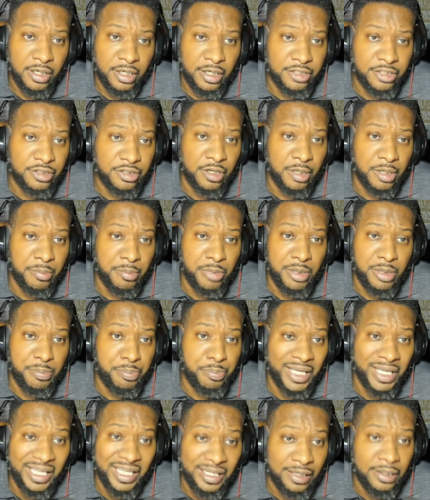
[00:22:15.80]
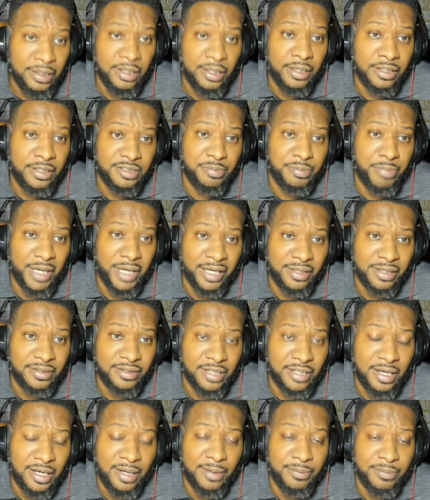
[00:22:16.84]
It's going to be peanuts by the
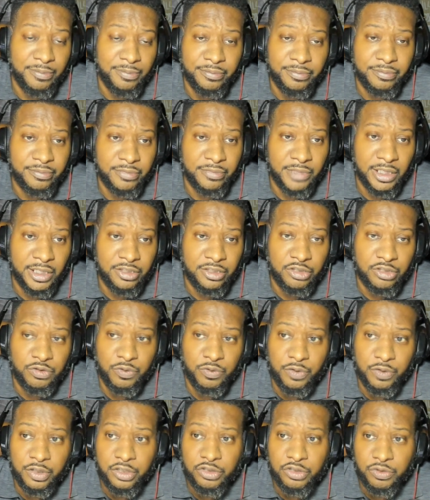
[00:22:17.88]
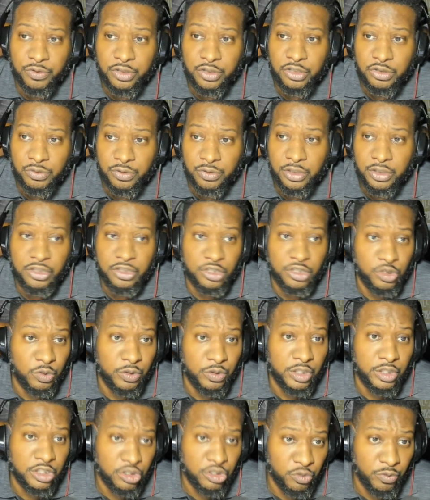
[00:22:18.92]
time it's twenty twenty-three,
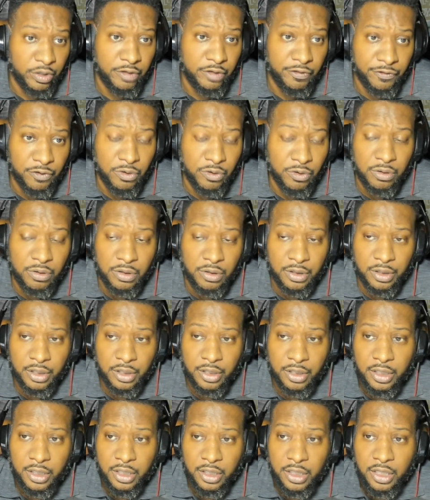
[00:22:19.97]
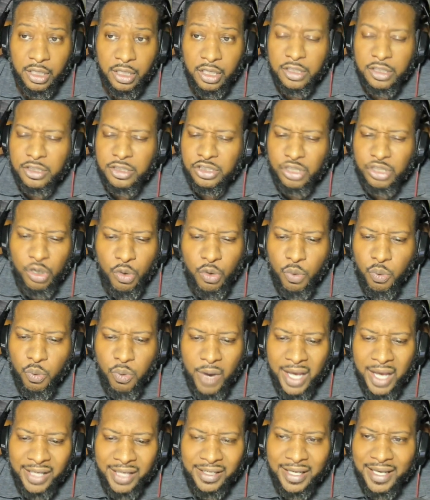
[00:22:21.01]
twenty twenty-four. So
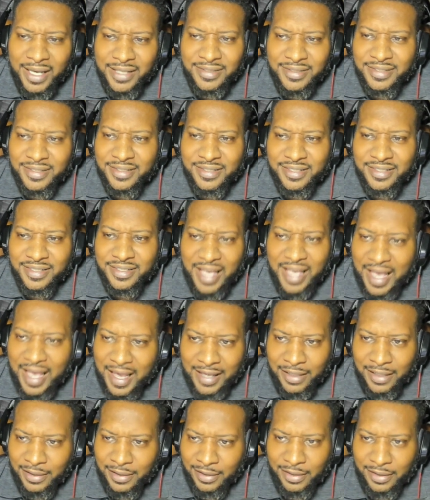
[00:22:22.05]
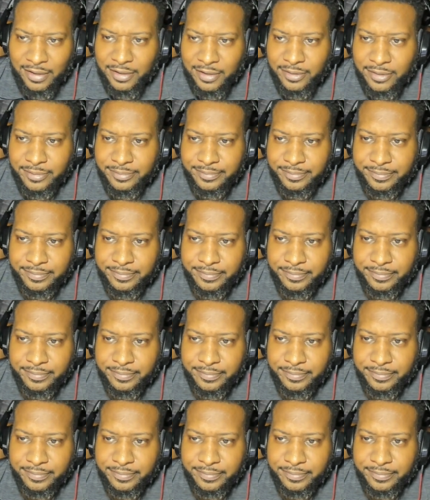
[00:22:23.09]
why not sign him?